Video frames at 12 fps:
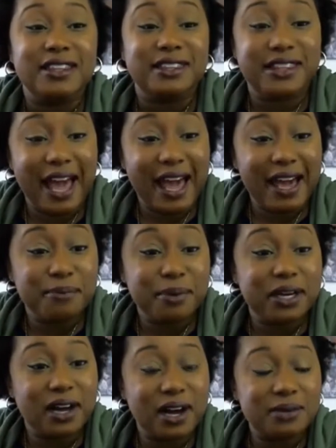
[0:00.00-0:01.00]
that
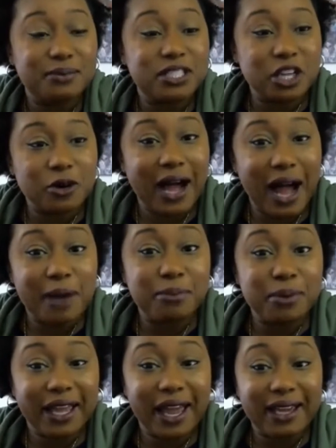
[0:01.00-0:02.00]
becomes so
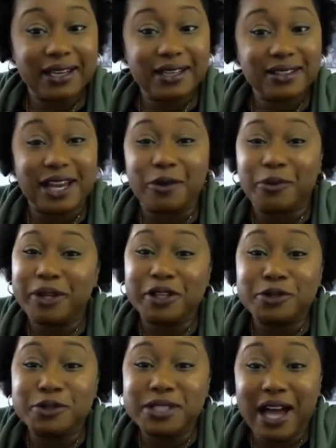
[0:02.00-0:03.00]
complicated that we
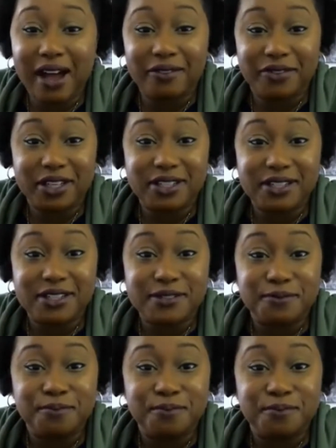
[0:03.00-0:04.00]
lose confidence
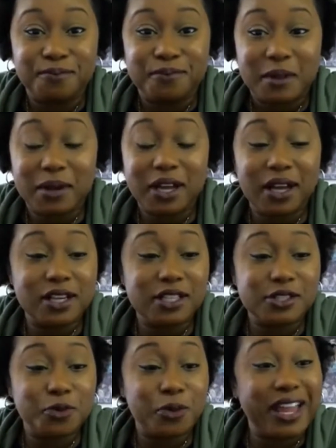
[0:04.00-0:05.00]

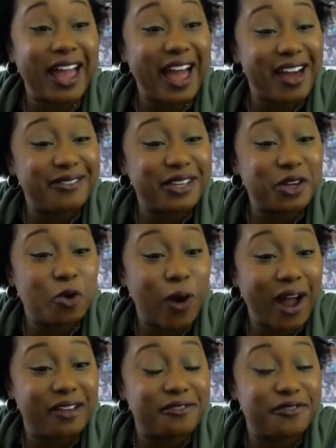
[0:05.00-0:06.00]
because we haven't
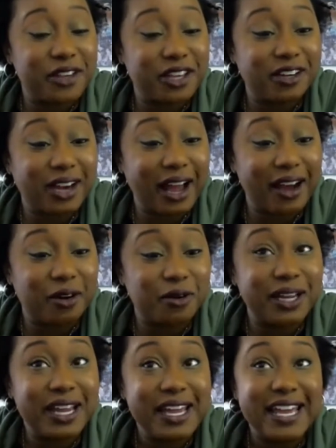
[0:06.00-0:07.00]
quite figured out
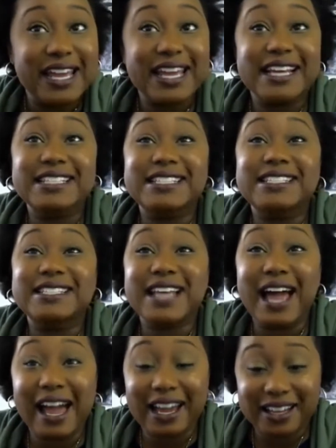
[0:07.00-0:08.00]

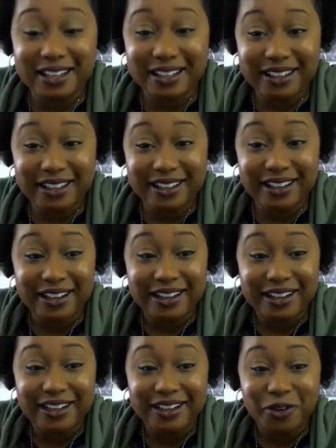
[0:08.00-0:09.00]
exactly
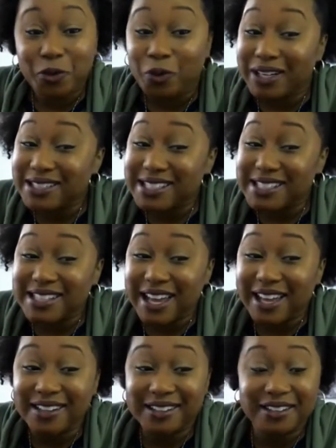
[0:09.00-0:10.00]
what to
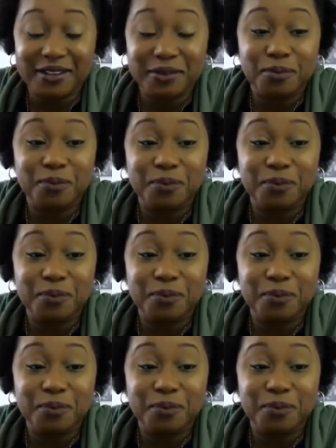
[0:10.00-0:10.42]
say to them.